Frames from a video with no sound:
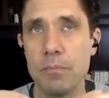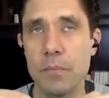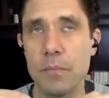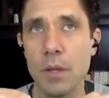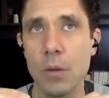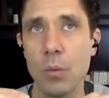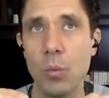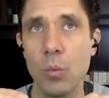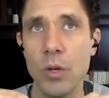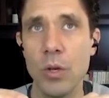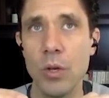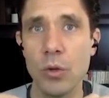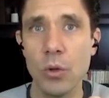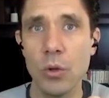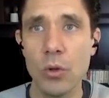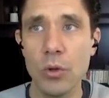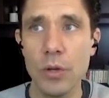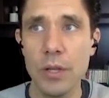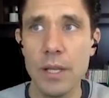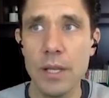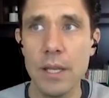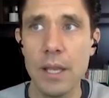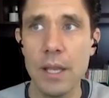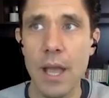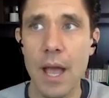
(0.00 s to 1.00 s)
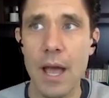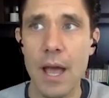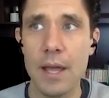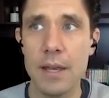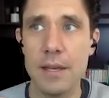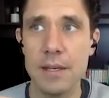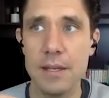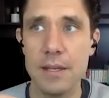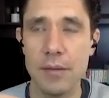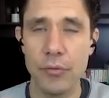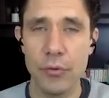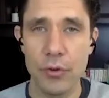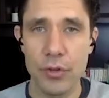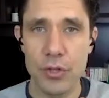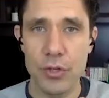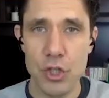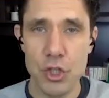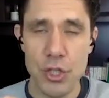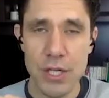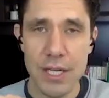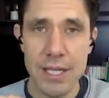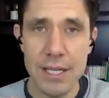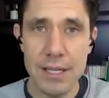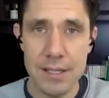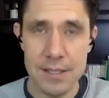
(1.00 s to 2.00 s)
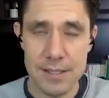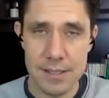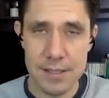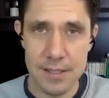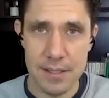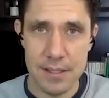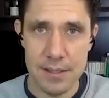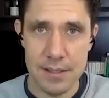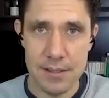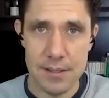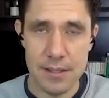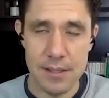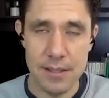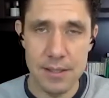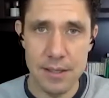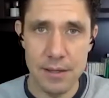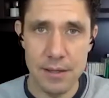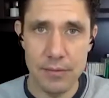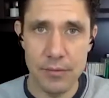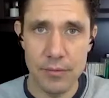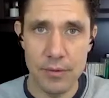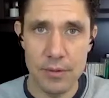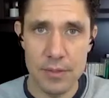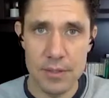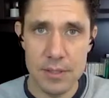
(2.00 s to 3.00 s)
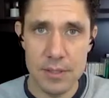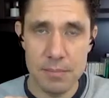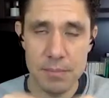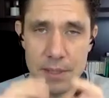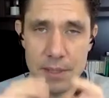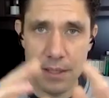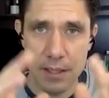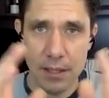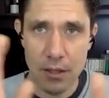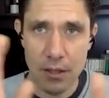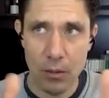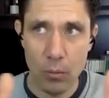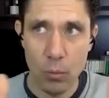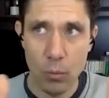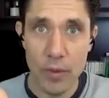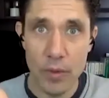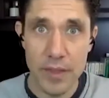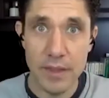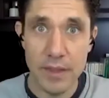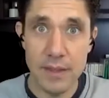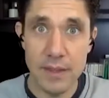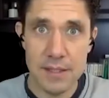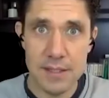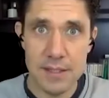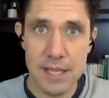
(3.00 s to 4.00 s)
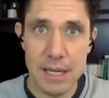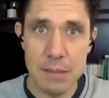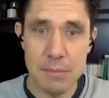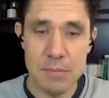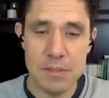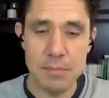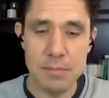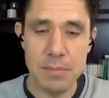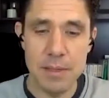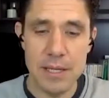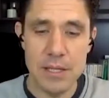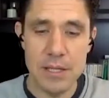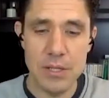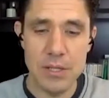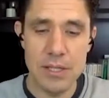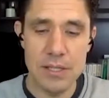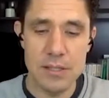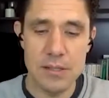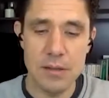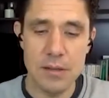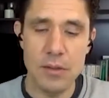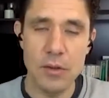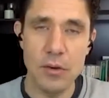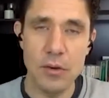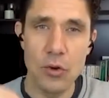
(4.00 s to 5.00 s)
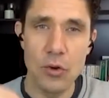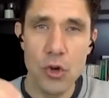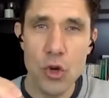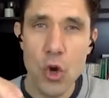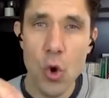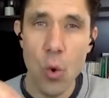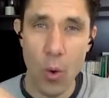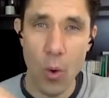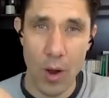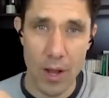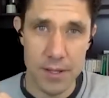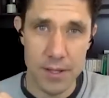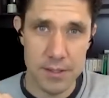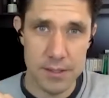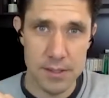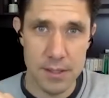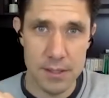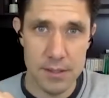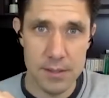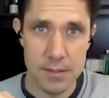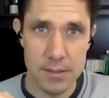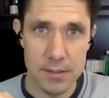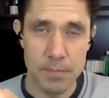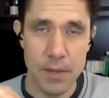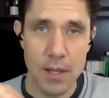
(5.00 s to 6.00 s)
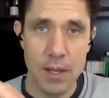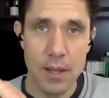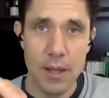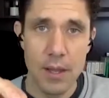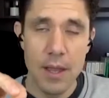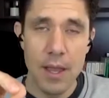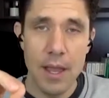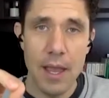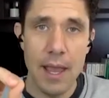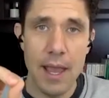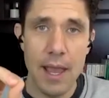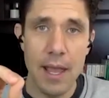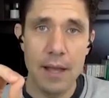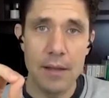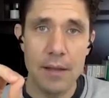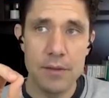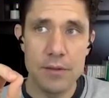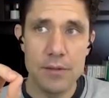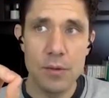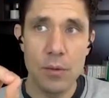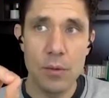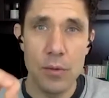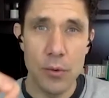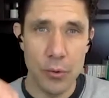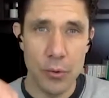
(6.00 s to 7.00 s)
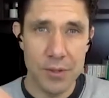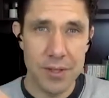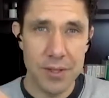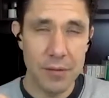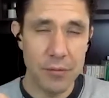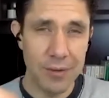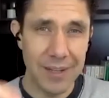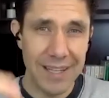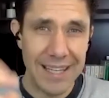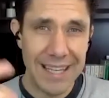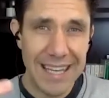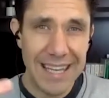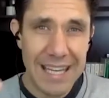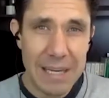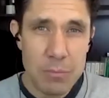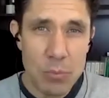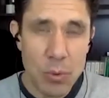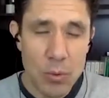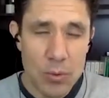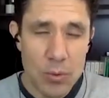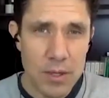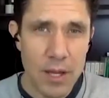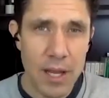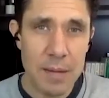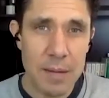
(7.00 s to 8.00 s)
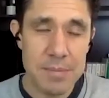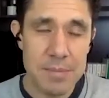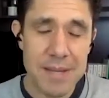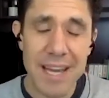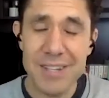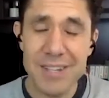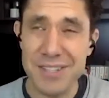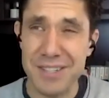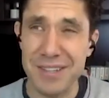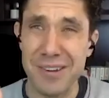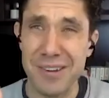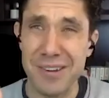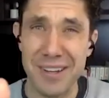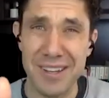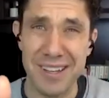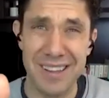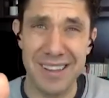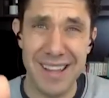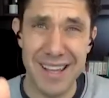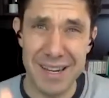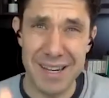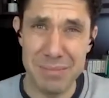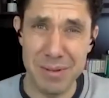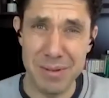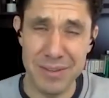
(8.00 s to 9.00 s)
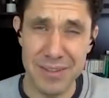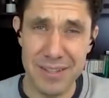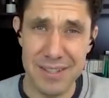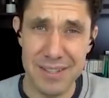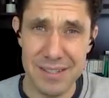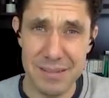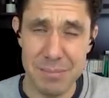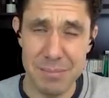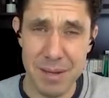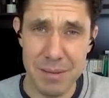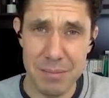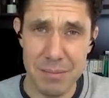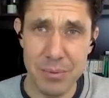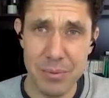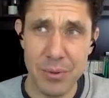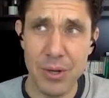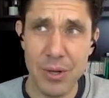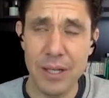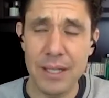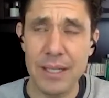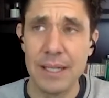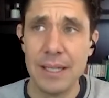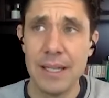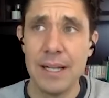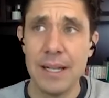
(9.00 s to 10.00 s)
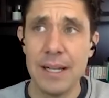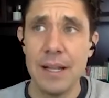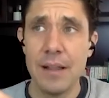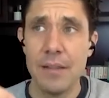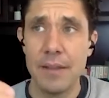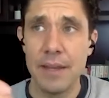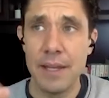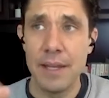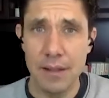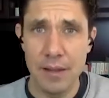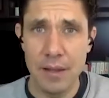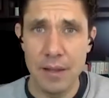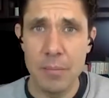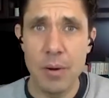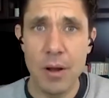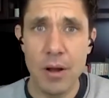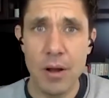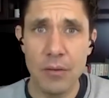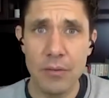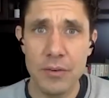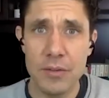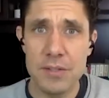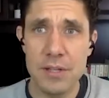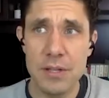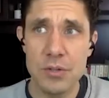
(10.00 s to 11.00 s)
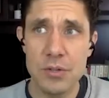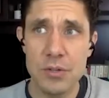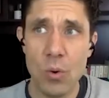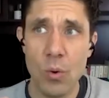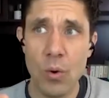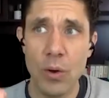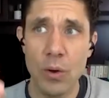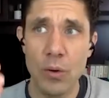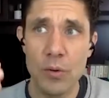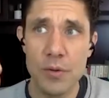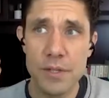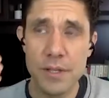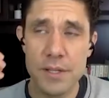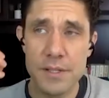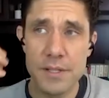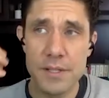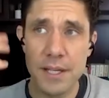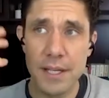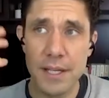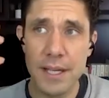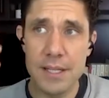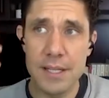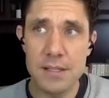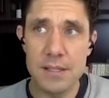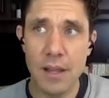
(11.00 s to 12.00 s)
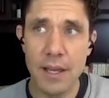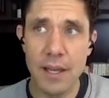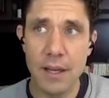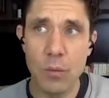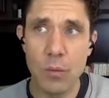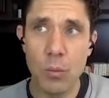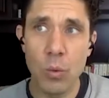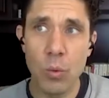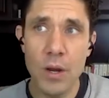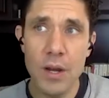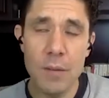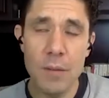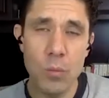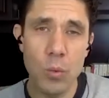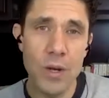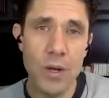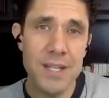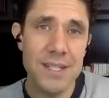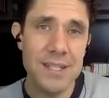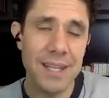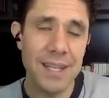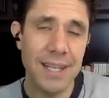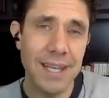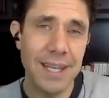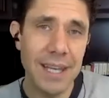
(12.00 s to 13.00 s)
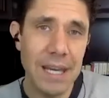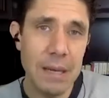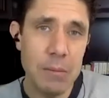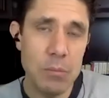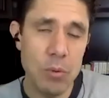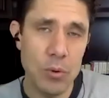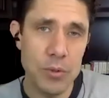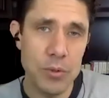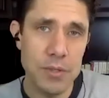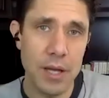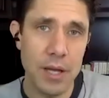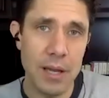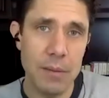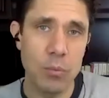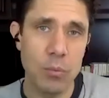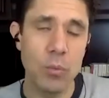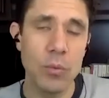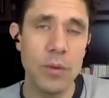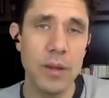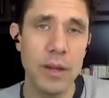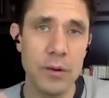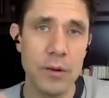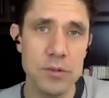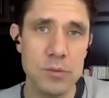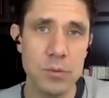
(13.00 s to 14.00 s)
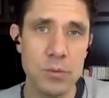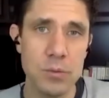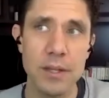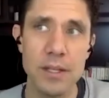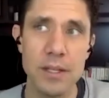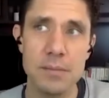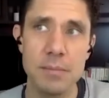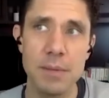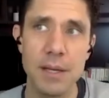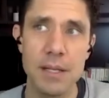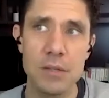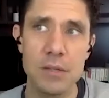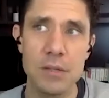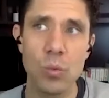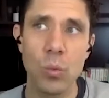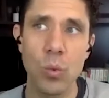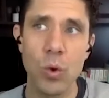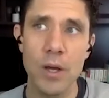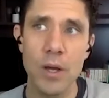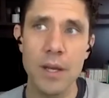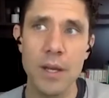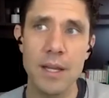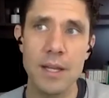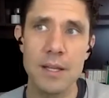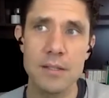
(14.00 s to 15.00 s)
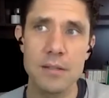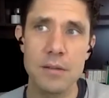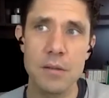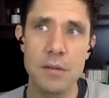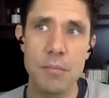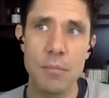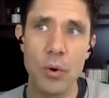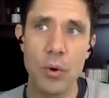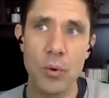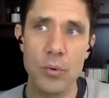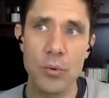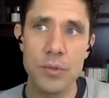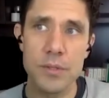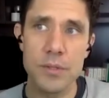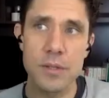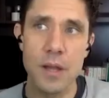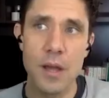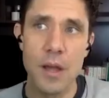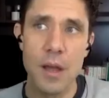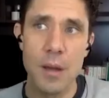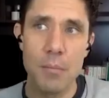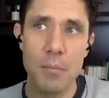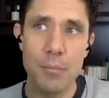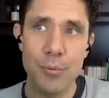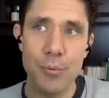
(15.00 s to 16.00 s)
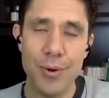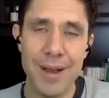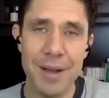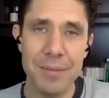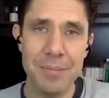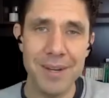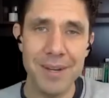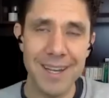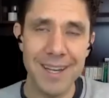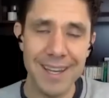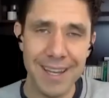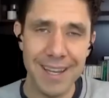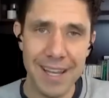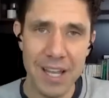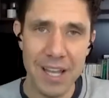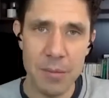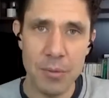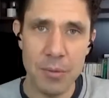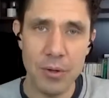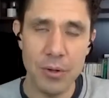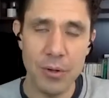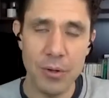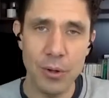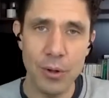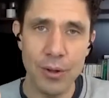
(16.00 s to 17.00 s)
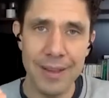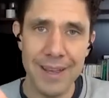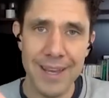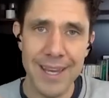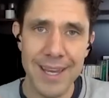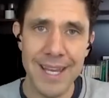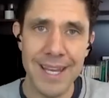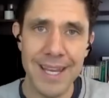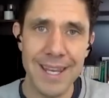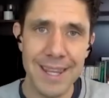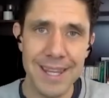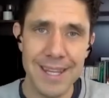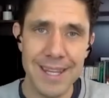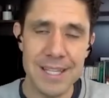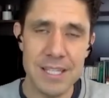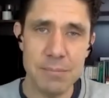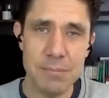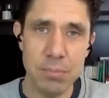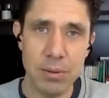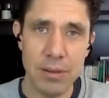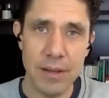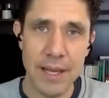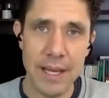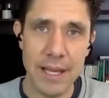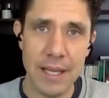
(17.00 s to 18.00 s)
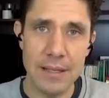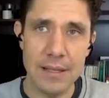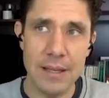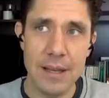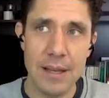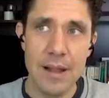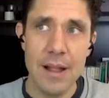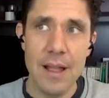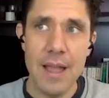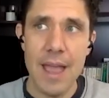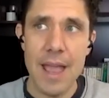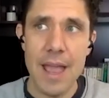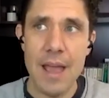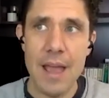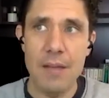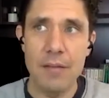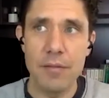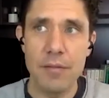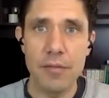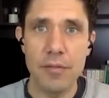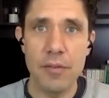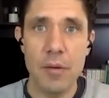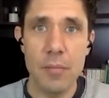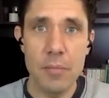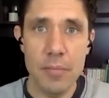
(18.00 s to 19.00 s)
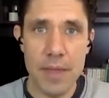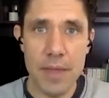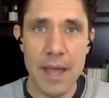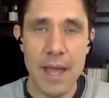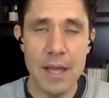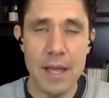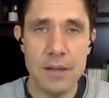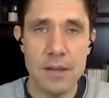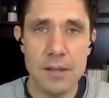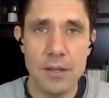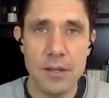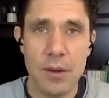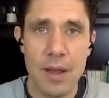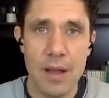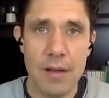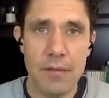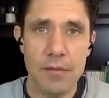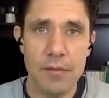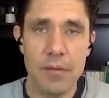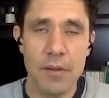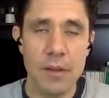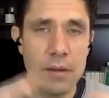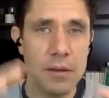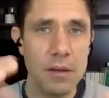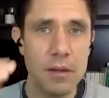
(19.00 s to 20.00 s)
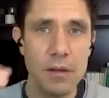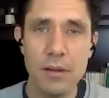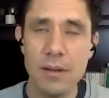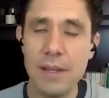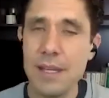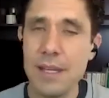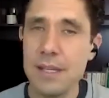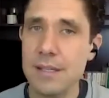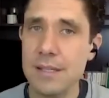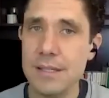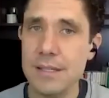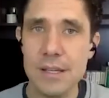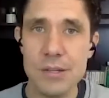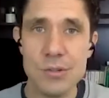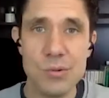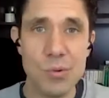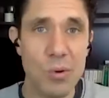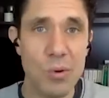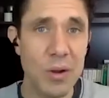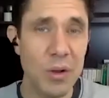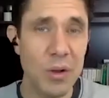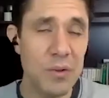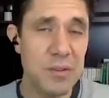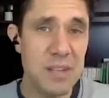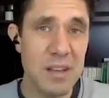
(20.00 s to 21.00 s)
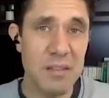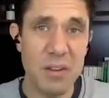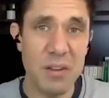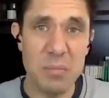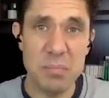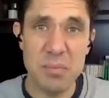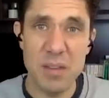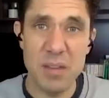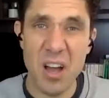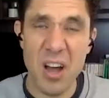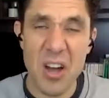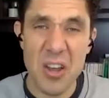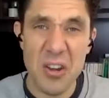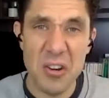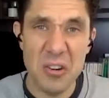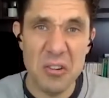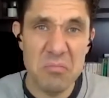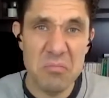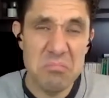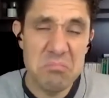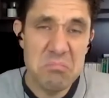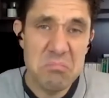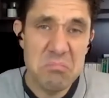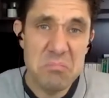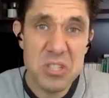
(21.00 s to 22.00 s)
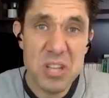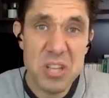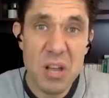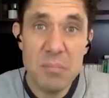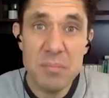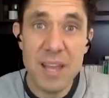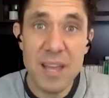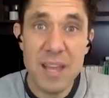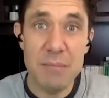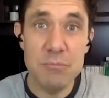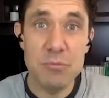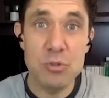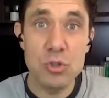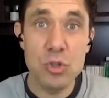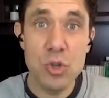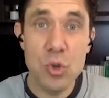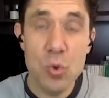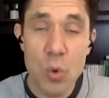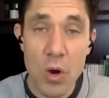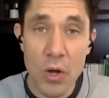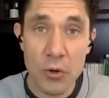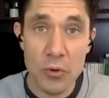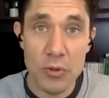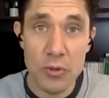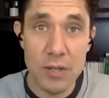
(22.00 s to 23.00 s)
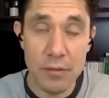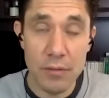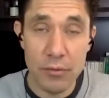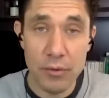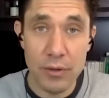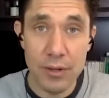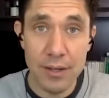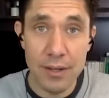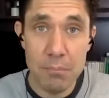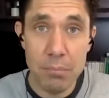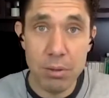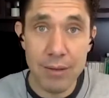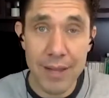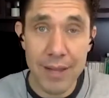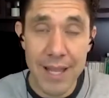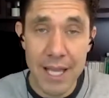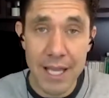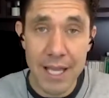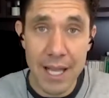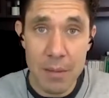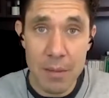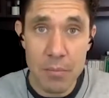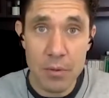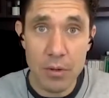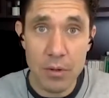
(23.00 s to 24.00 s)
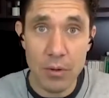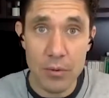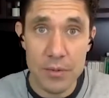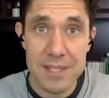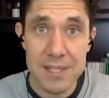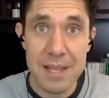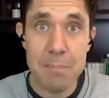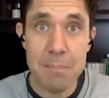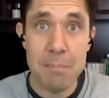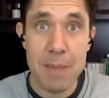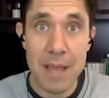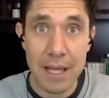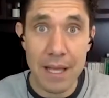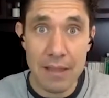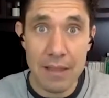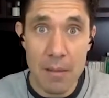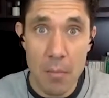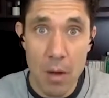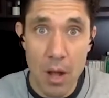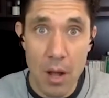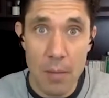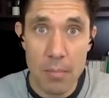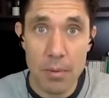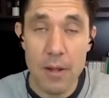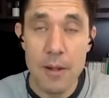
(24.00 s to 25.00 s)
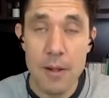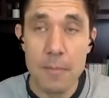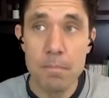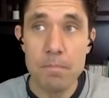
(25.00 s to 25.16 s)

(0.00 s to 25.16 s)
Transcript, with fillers: when you're looking at different genuses and different, spe- you know, within the same species, there are nuances. And so there are different chemotypes. I actually talk a lot about this in my book, The Healing Power of Essential Oils, because it gets like, what, what is the chemotype? Here's what this means. What is the most prominent chemical in this plant? And from that, you have these essential oils have up to one hundred, sometimes two hundred different plant chemicals that make them up.